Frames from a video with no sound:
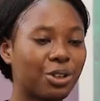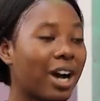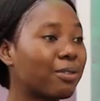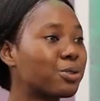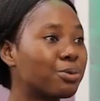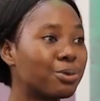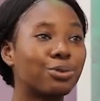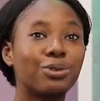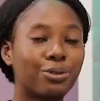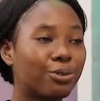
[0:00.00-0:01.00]
you have to
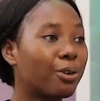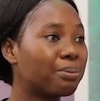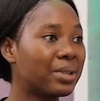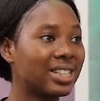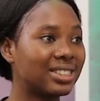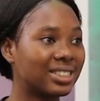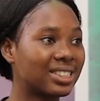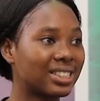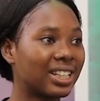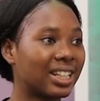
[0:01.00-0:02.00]
look for
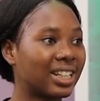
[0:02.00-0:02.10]
means